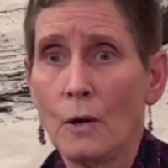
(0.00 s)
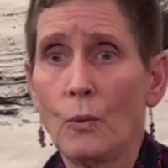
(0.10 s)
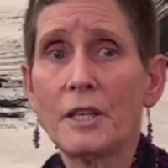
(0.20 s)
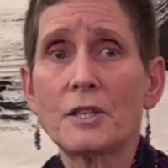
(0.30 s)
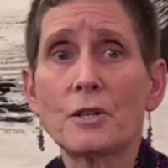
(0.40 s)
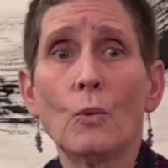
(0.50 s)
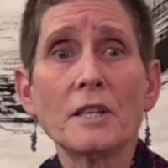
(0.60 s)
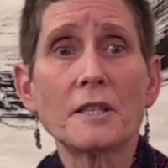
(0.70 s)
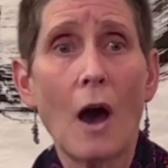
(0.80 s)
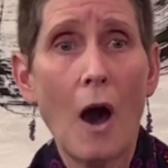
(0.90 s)
which
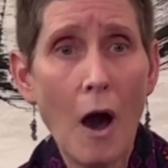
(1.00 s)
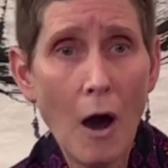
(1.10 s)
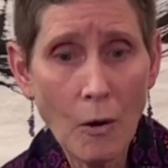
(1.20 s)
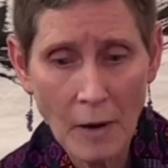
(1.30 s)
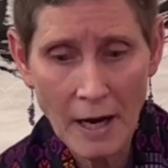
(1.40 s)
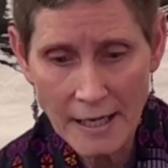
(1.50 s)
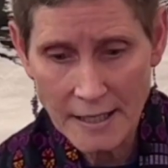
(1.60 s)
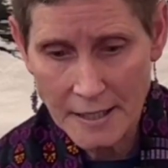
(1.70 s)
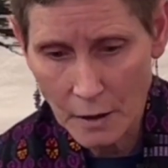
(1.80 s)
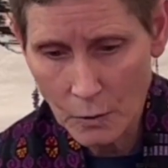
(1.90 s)
was
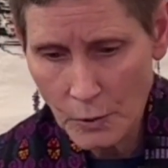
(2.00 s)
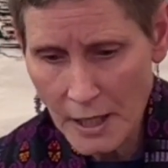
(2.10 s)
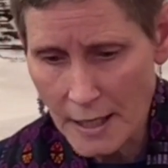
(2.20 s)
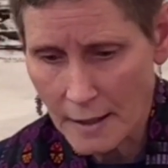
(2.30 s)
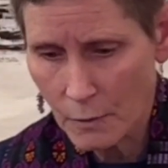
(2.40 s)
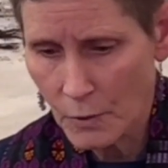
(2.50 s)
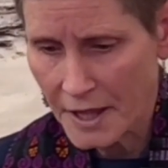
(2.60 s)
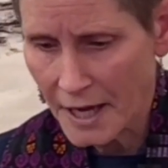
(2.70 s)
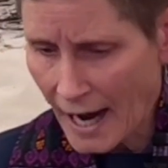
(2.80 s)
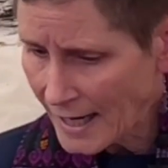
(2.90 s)
always a week
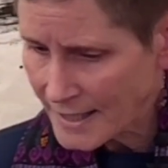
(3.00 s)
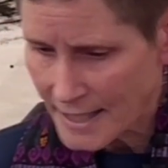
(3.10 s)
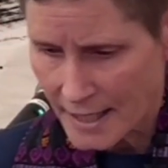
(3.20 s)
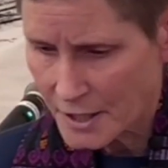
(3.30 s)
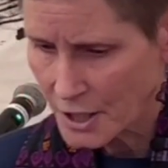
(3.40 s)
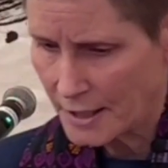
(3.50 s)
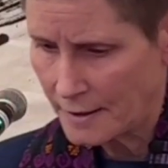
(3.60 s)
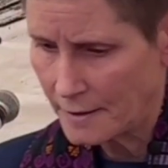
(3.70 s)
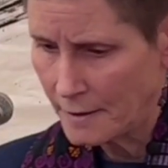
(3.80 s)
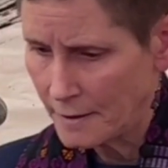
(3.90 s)
with high
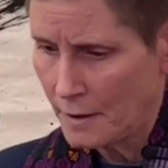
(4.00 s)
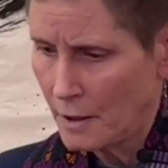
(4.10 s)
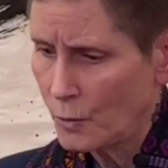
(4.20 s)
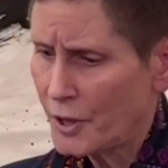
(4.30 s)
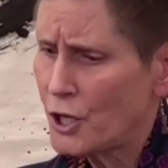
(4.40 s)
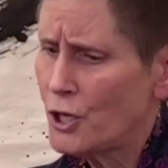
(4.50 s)
tension, with